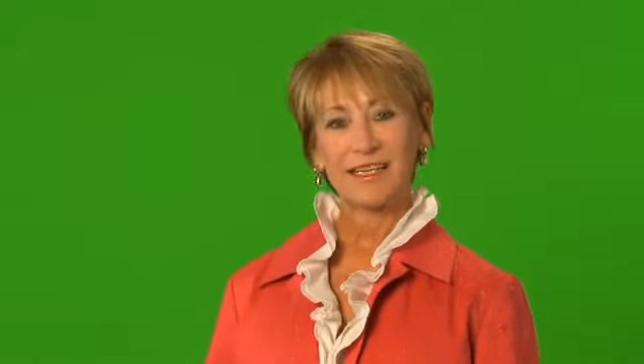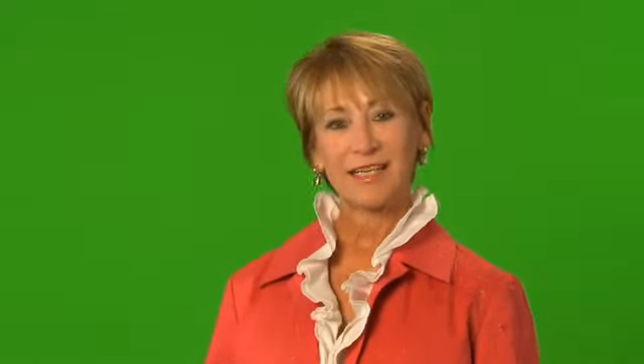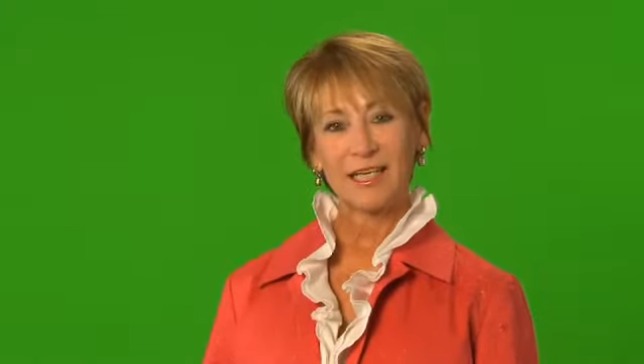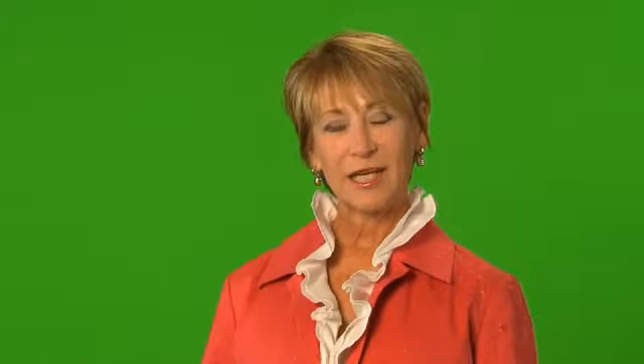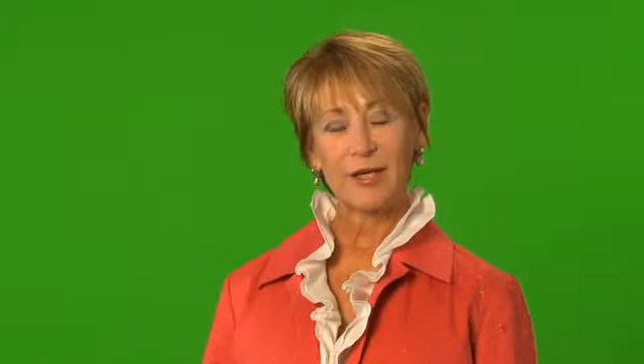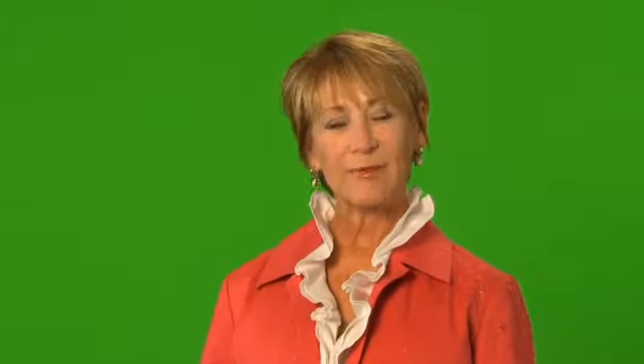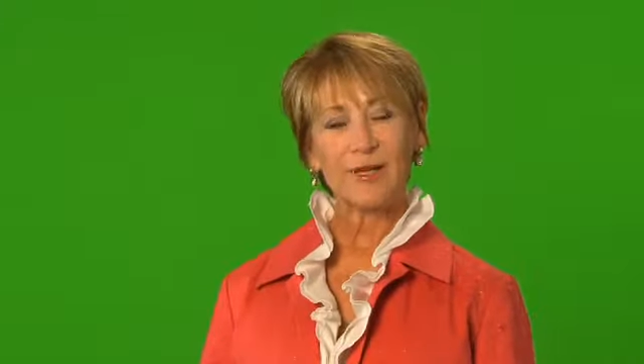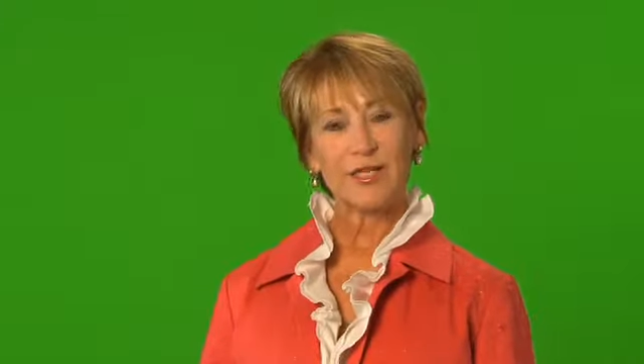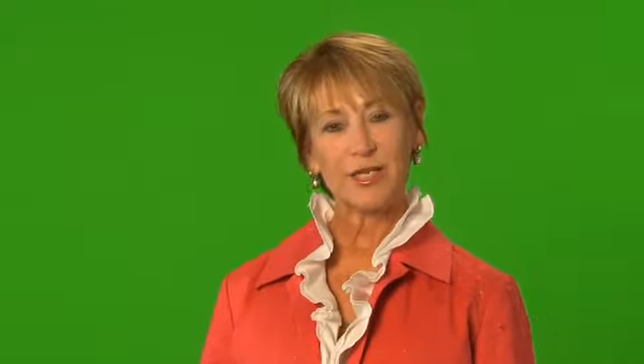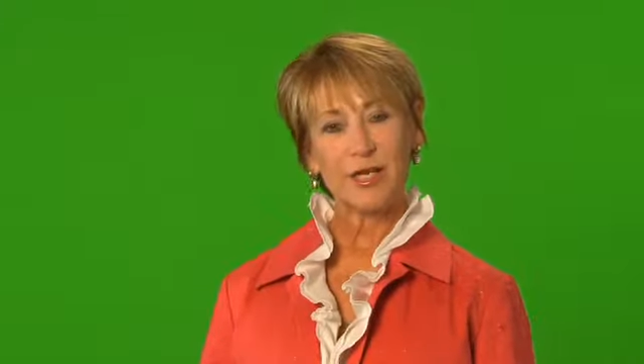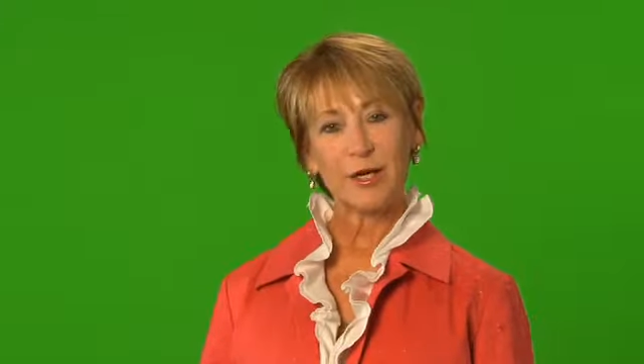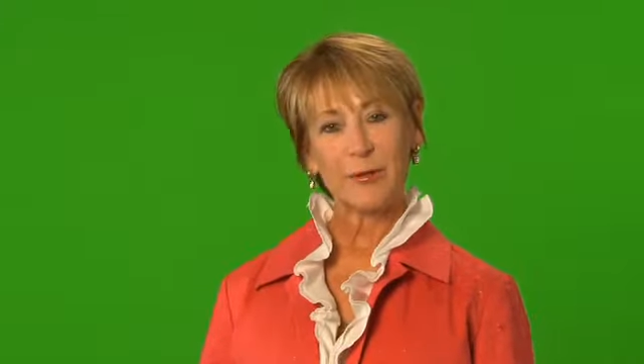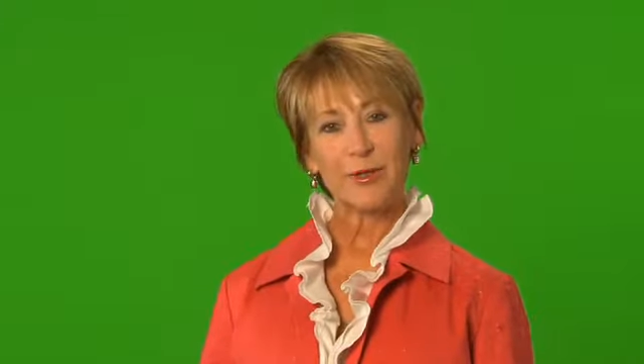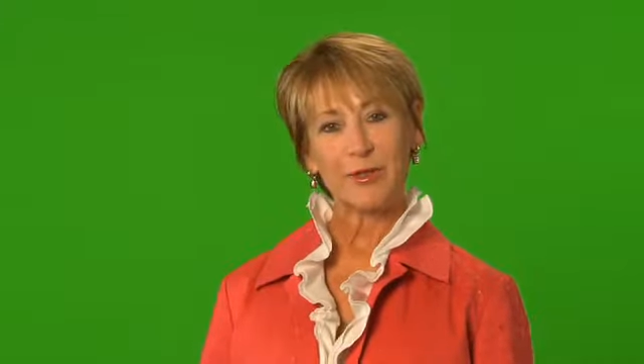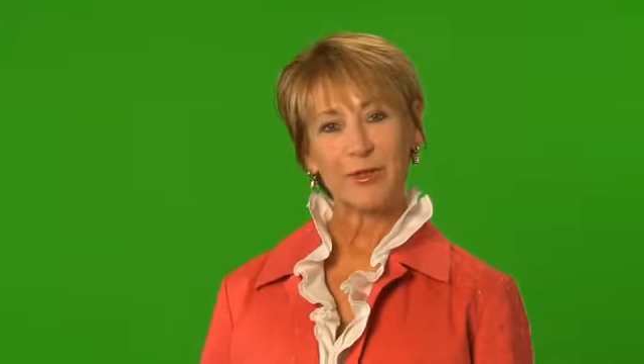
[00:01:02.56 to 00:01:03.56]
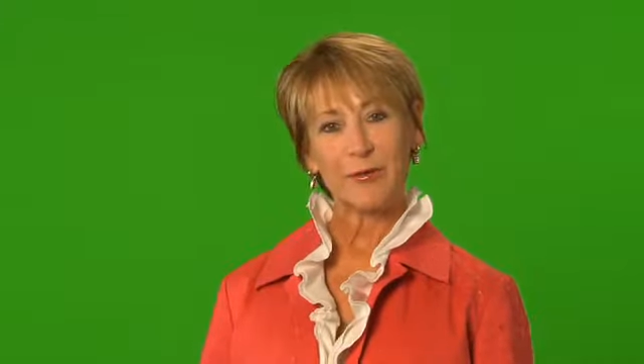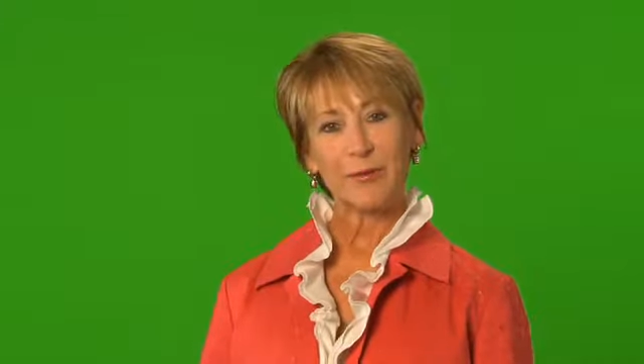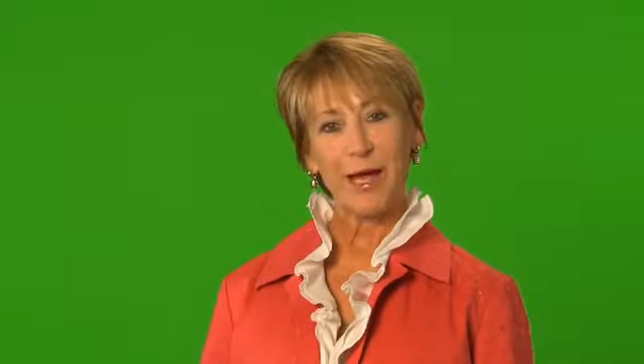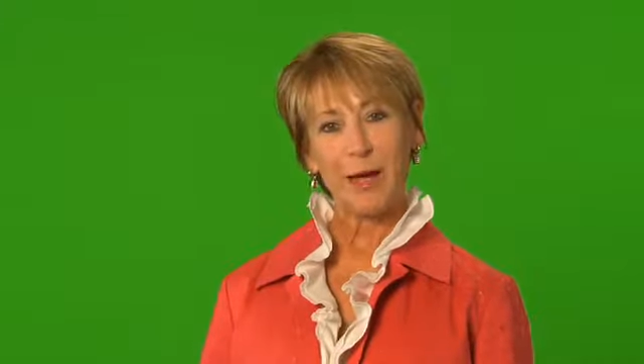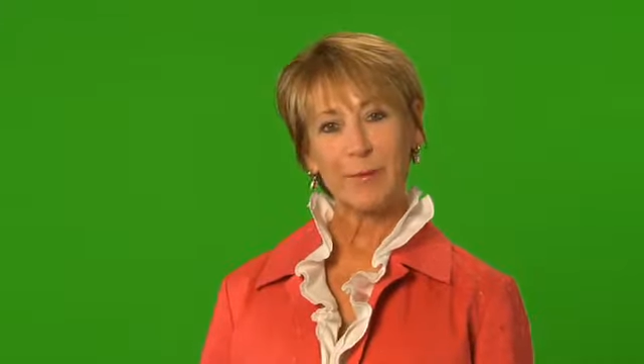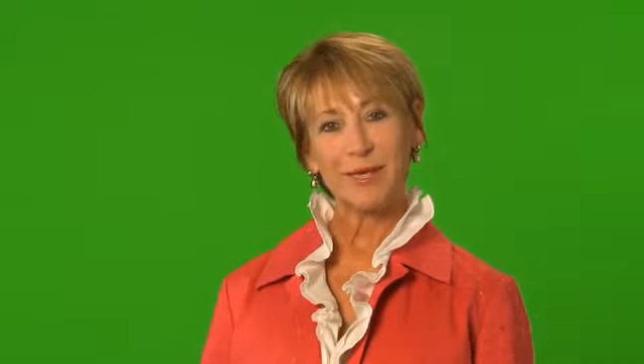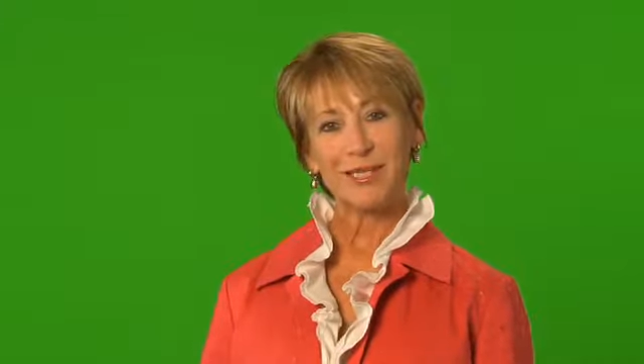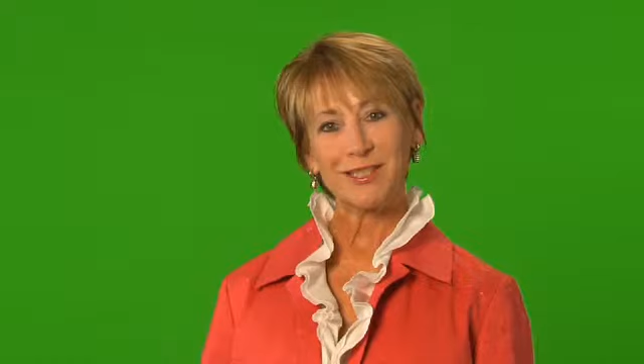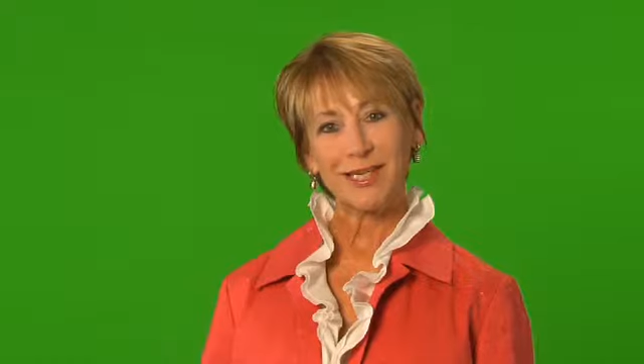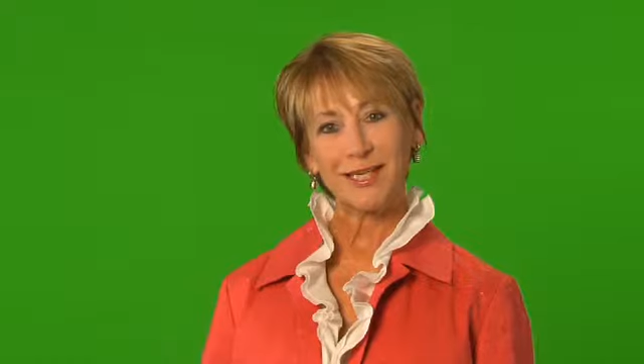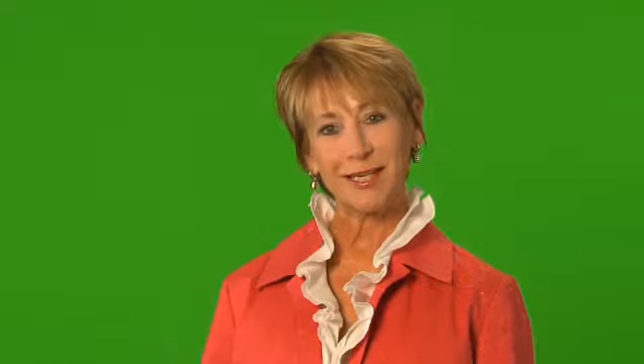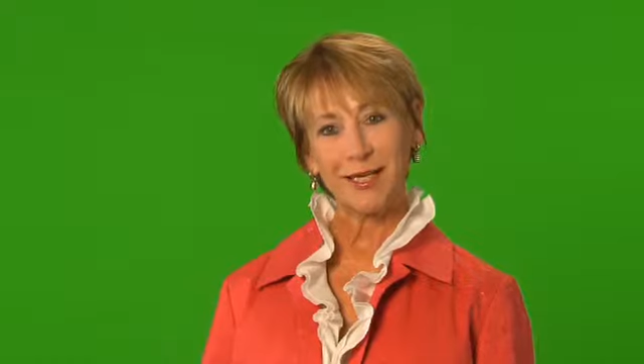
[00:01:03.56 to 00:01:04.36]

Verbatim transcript: Let me share with you how much I